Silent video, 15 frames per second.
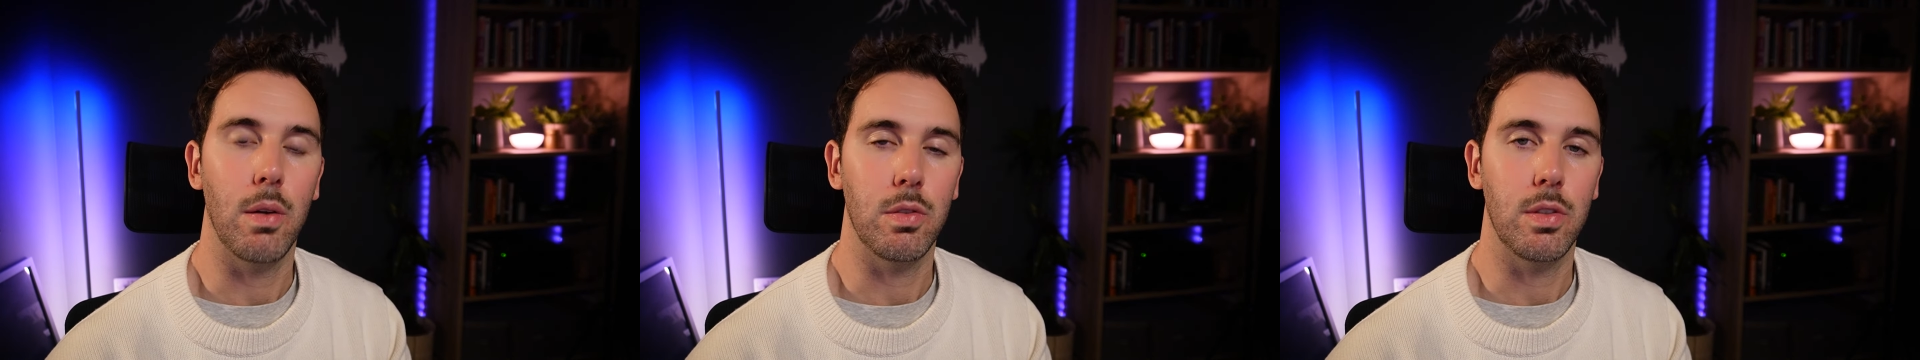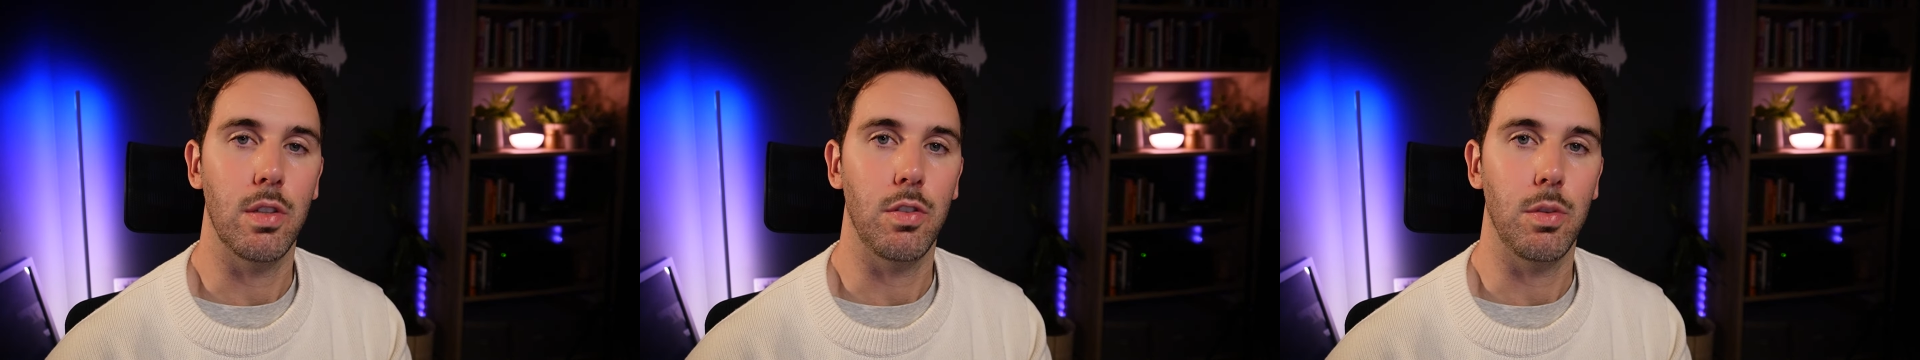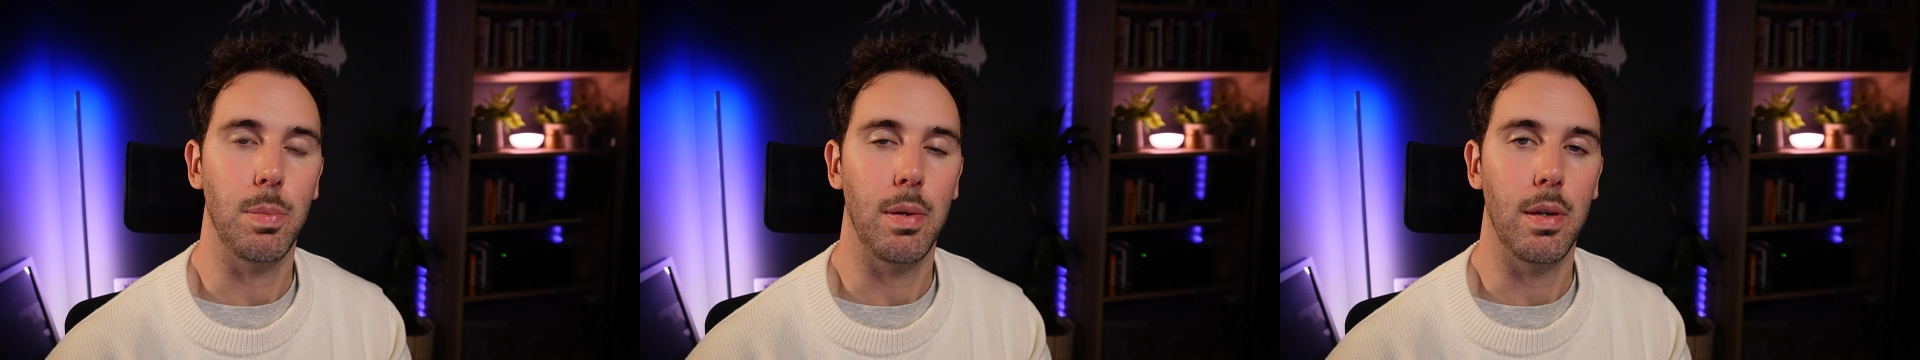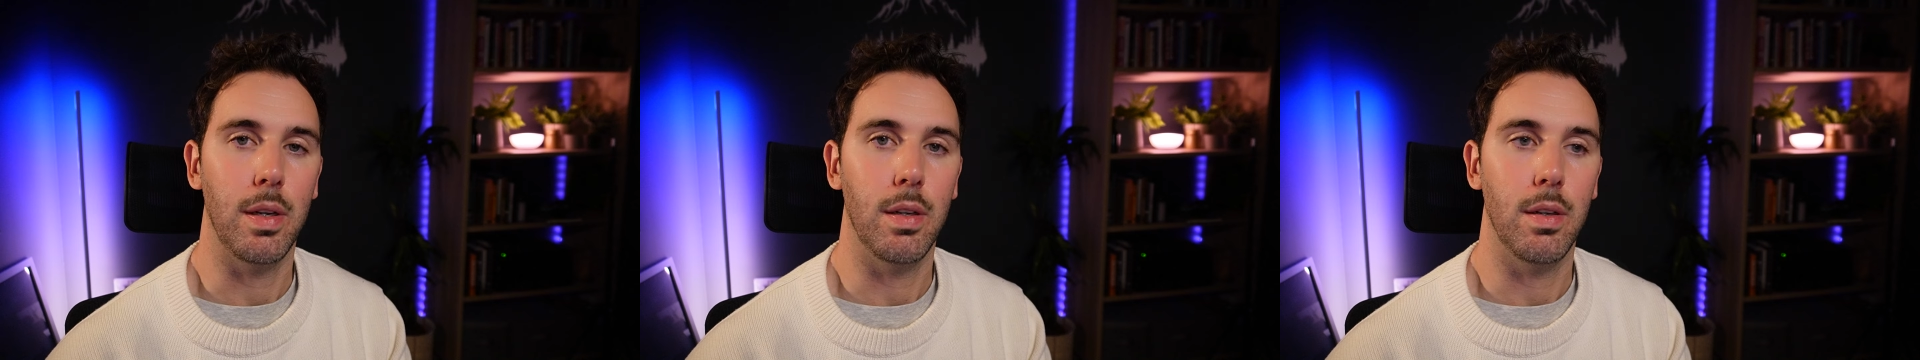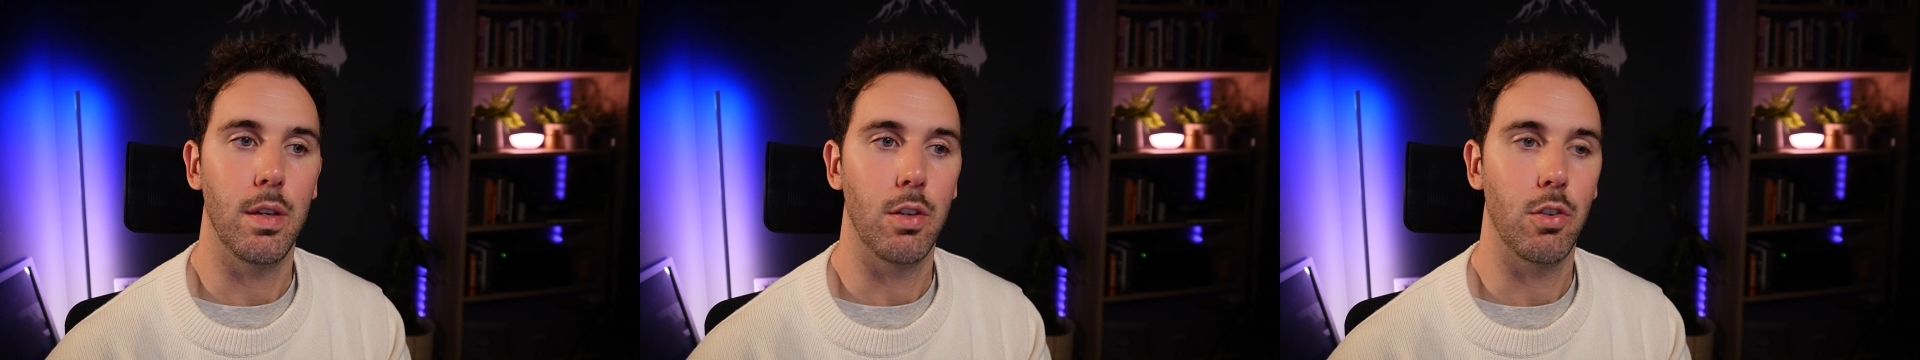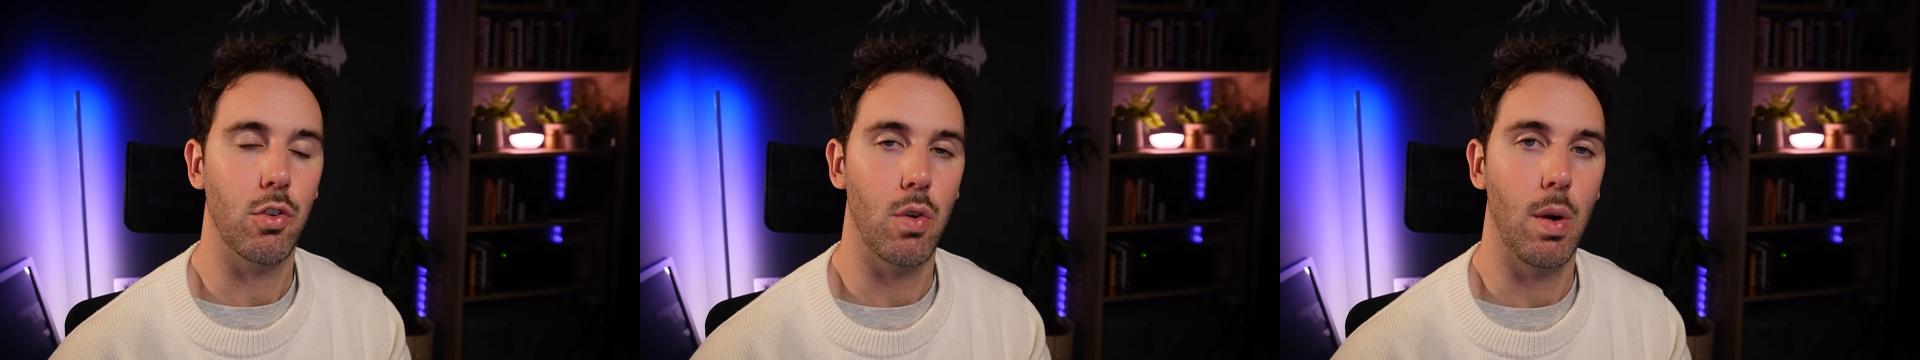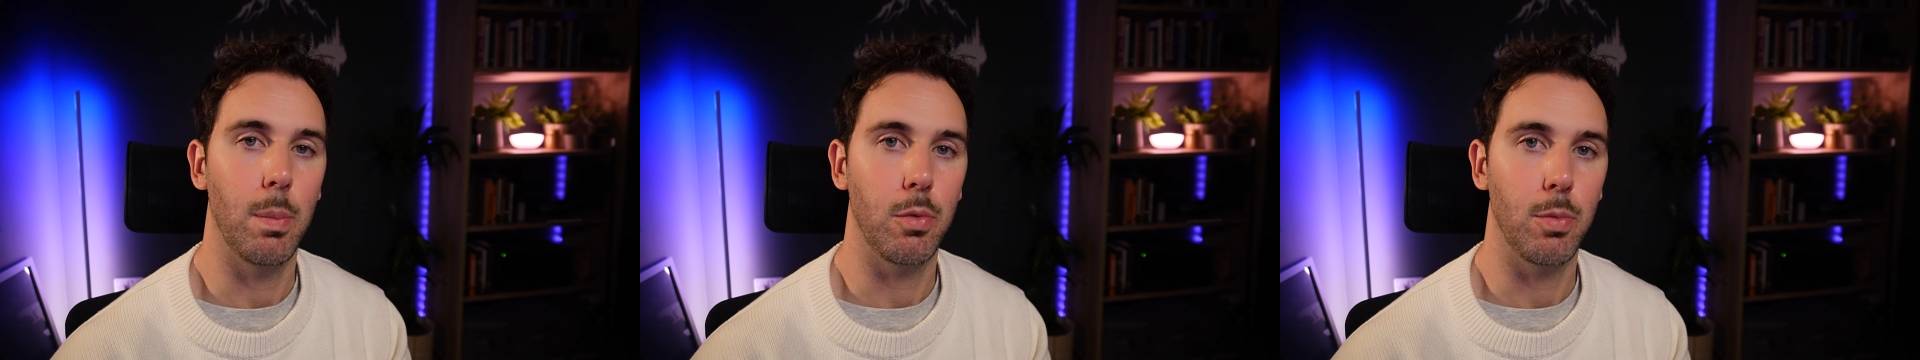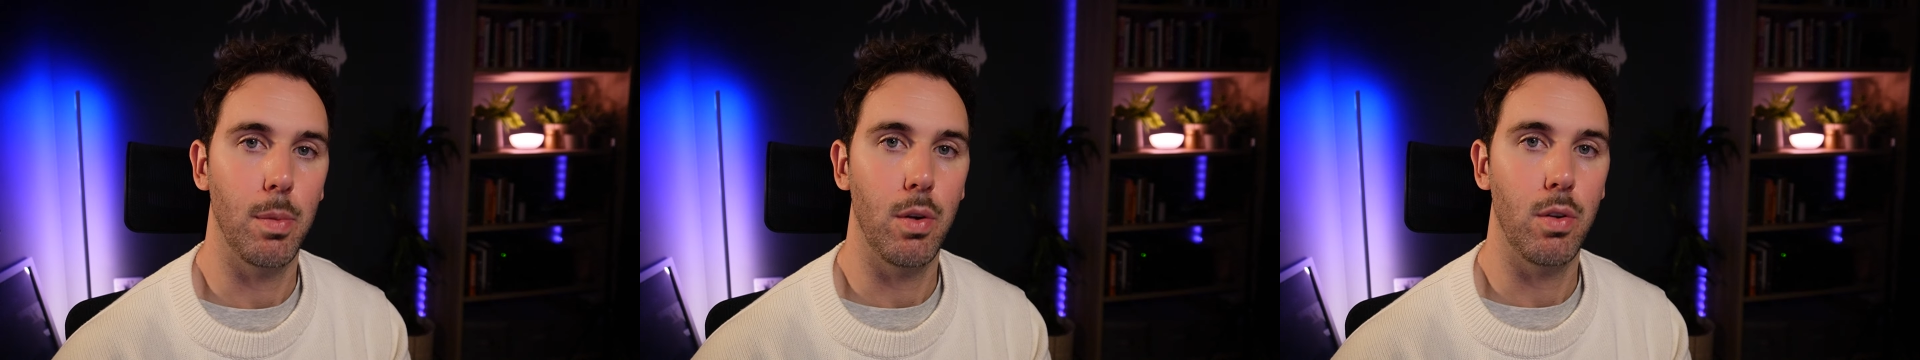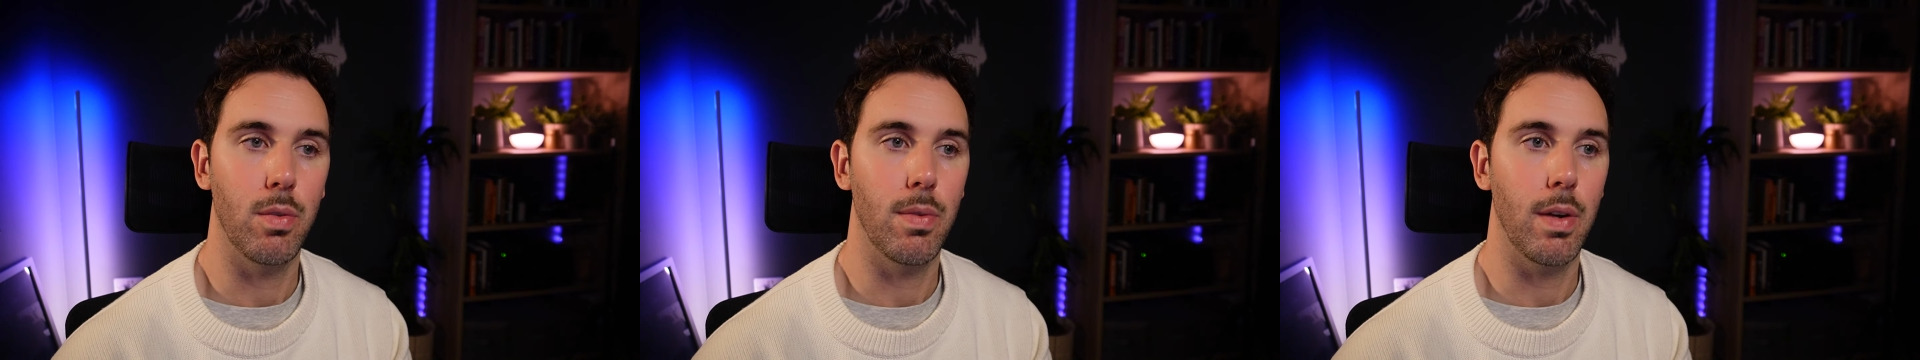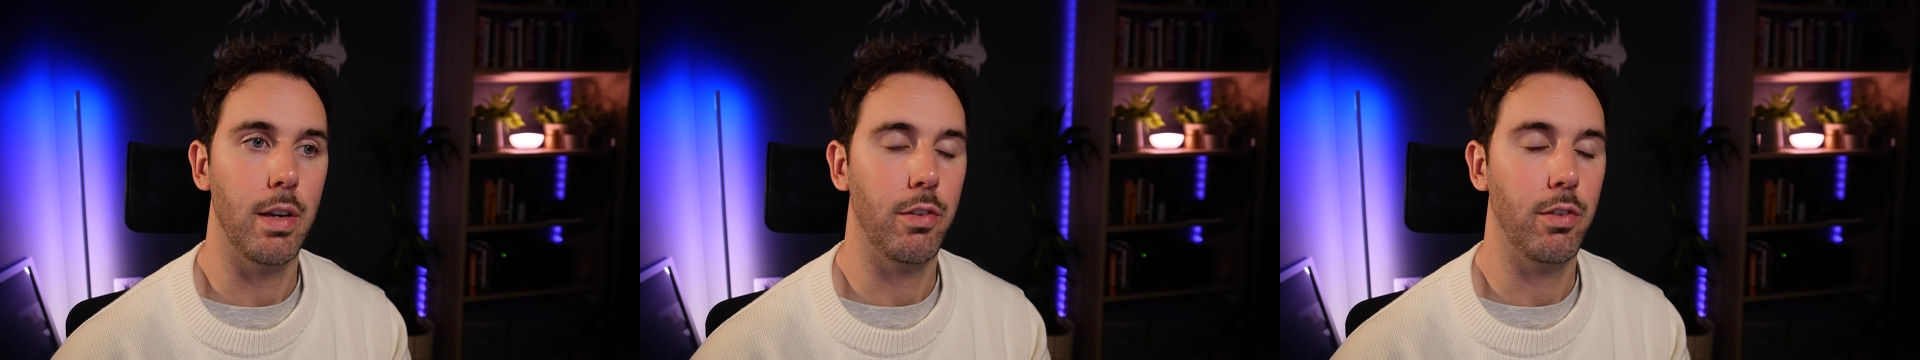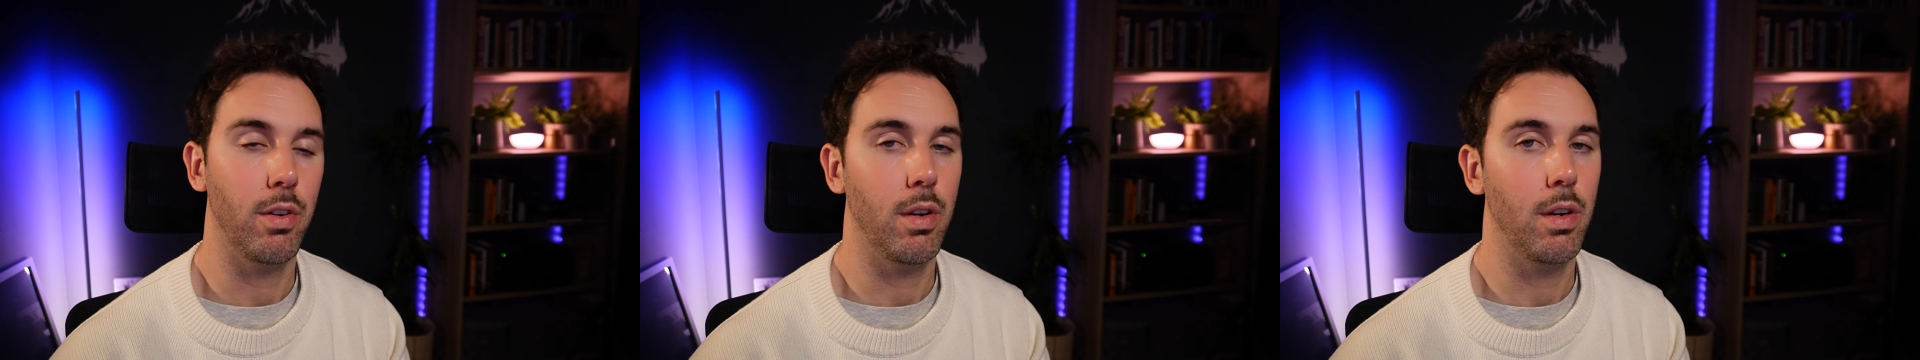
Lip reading: discipline trumps motivation,